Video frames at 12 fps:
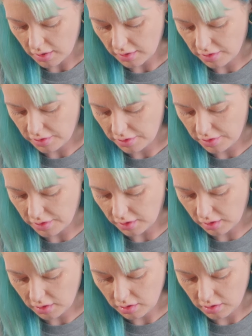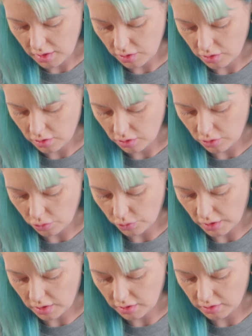I think that the
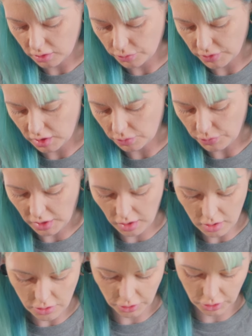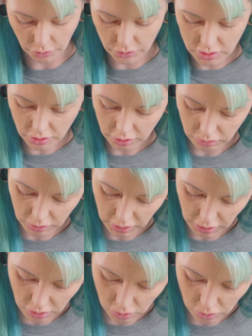way that they're being made, they're going to look
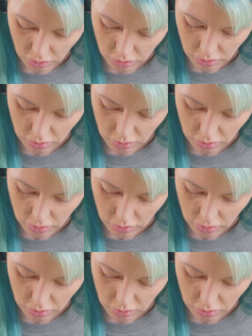really cool.